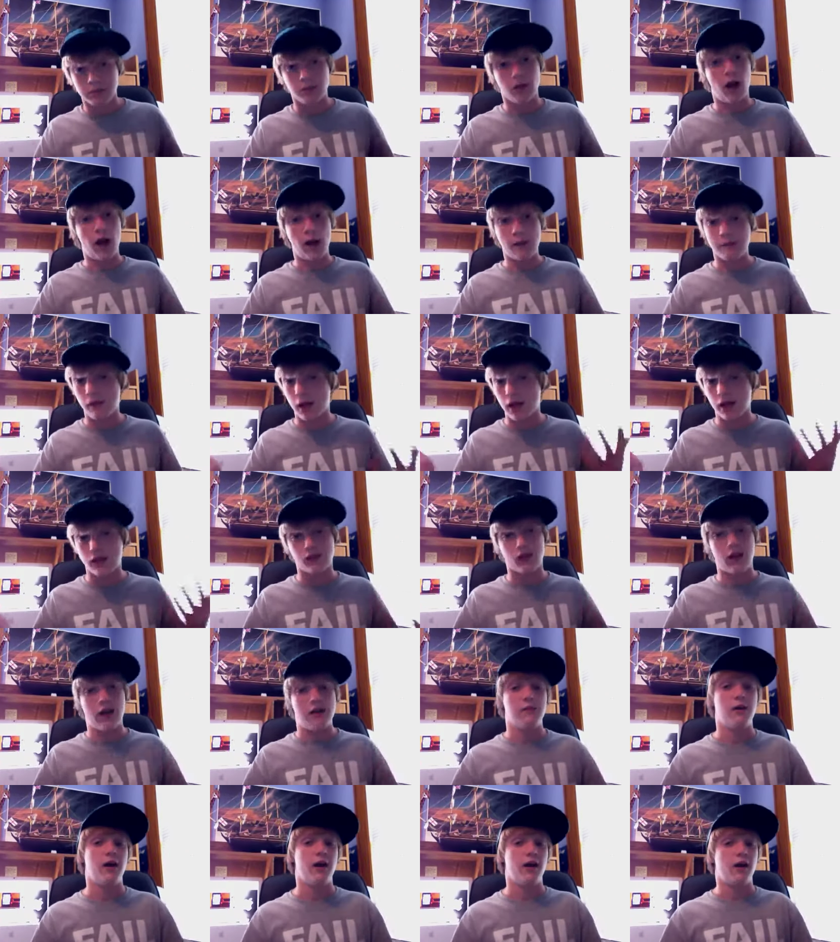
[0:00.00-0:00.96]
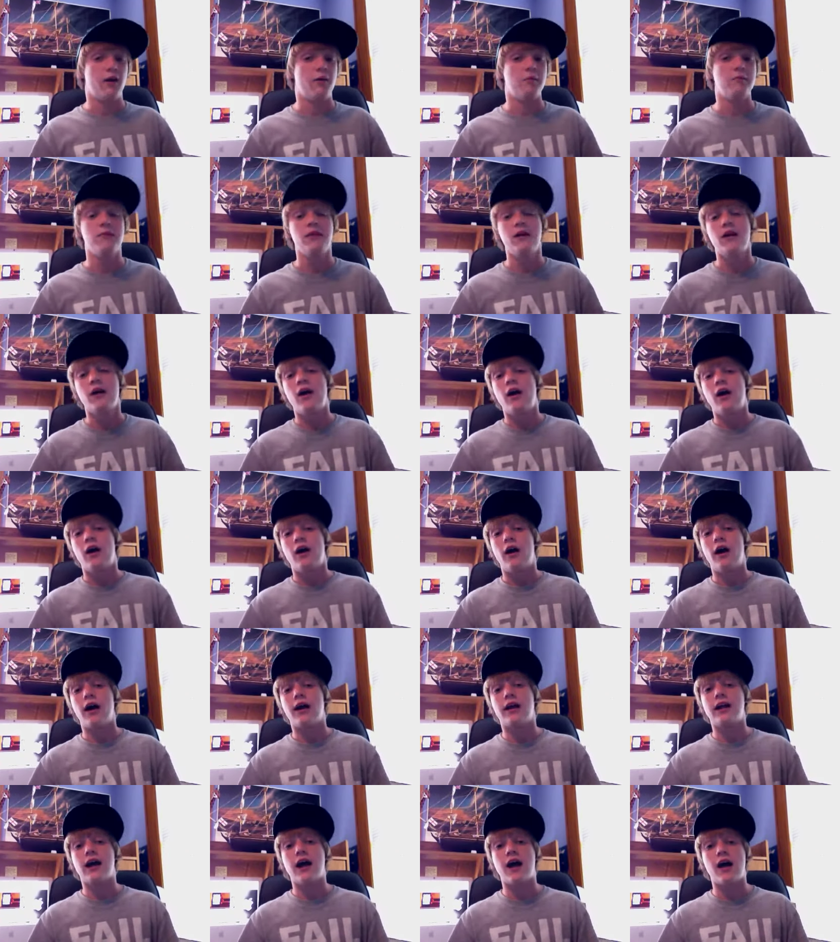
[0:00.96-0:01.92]
I'm like Cywato.
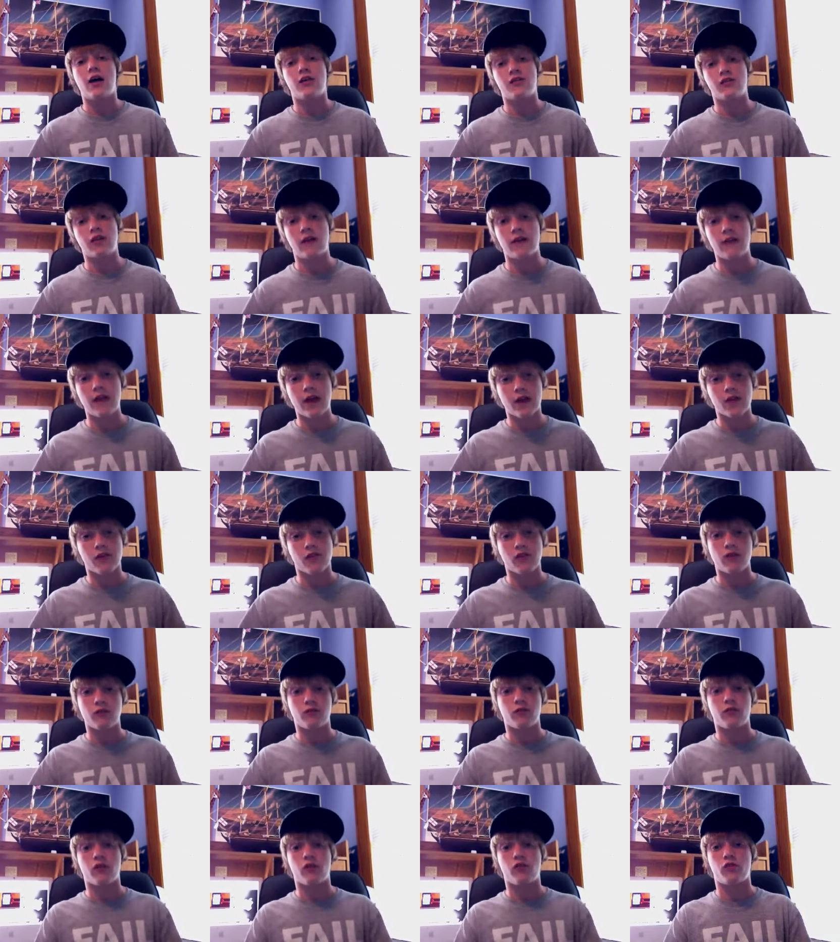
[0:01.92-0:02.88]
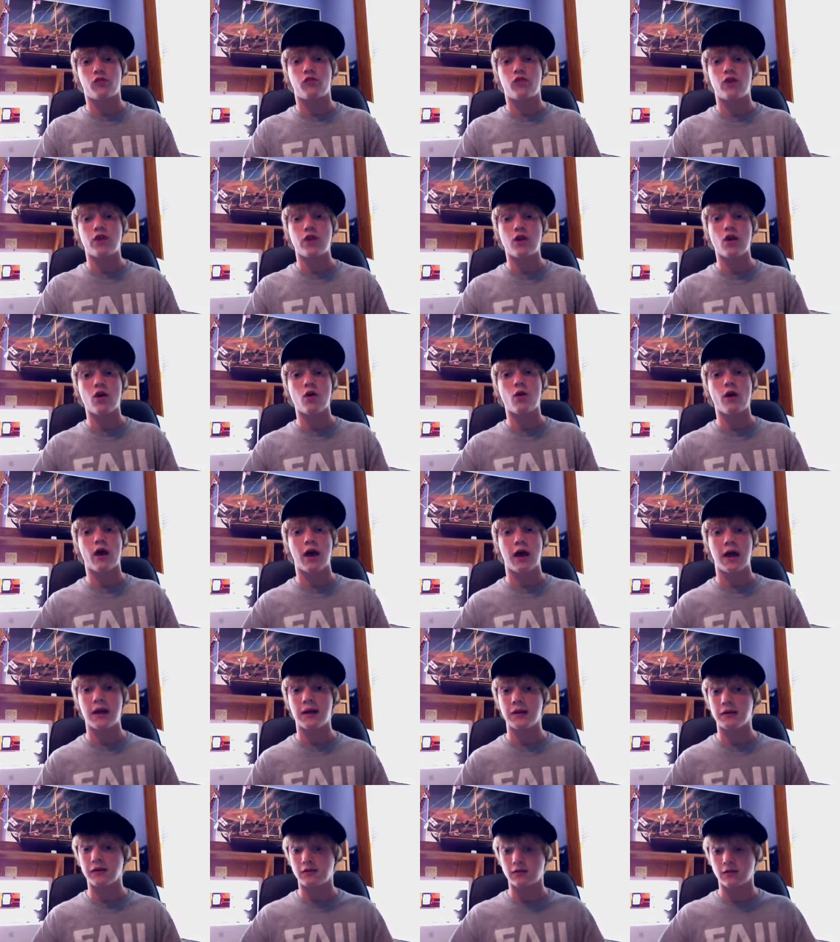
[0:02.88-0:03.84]
Alright guys, and that is it for this video,
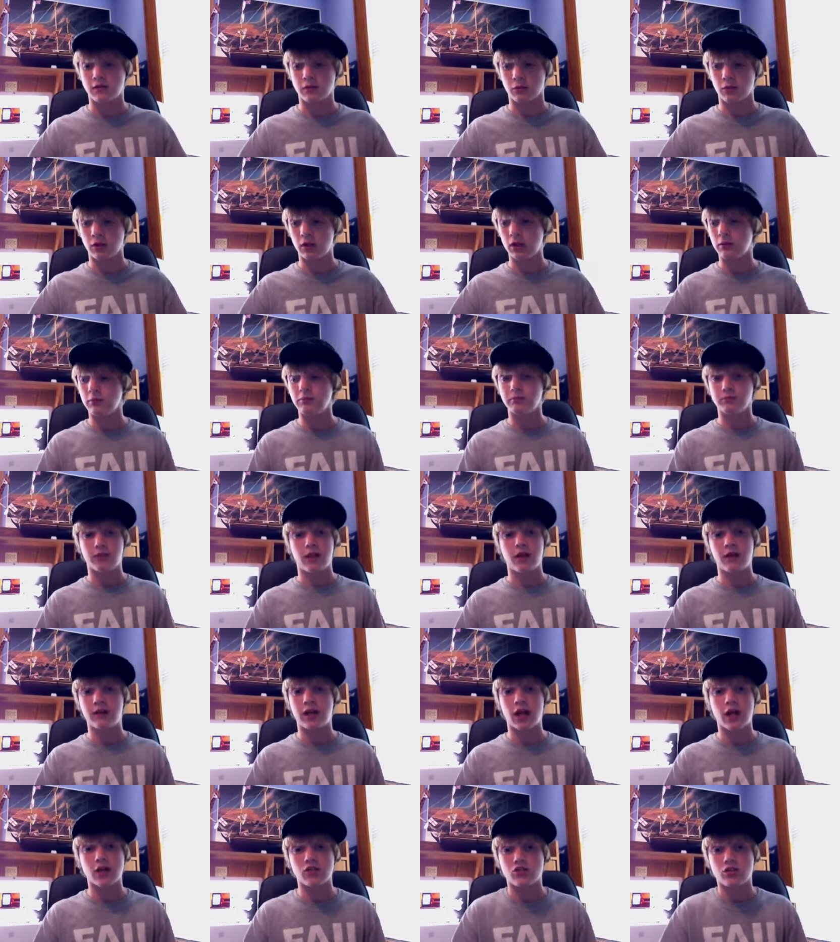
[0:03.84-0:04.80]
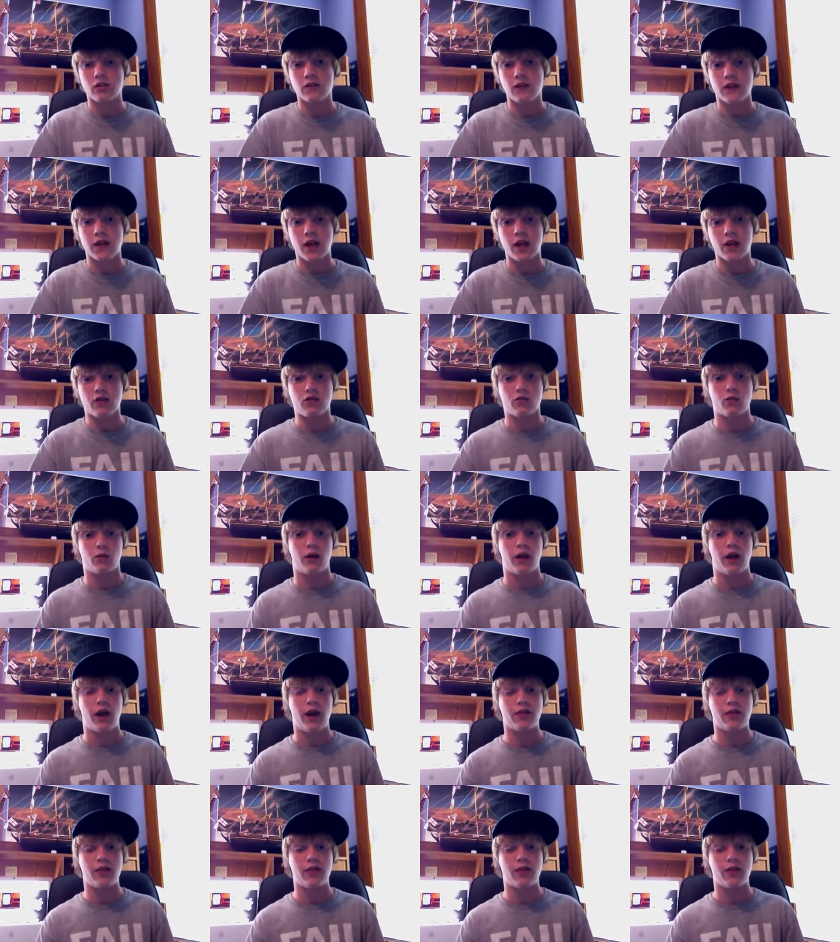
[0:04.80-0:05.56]
and well, I'll catch you in the next one.